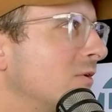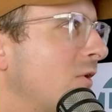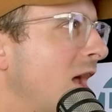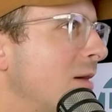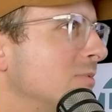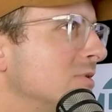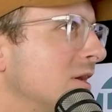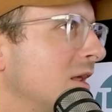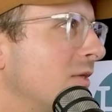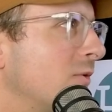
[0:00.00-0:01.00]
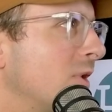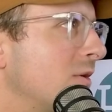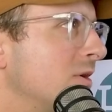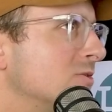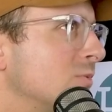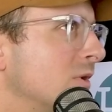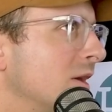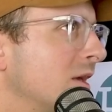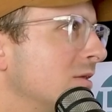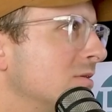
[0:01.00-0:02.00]
crabs like in other areas where
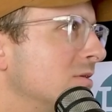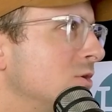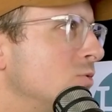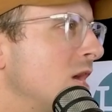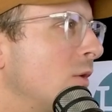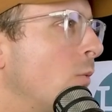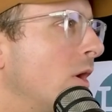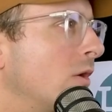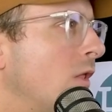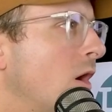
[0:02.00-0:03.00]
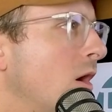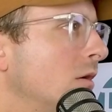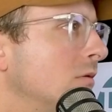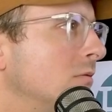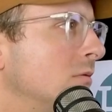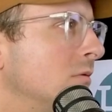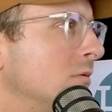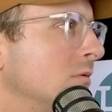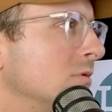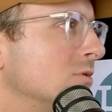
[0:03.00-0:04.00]
like you take one claw.
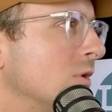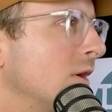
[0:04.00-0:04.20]
So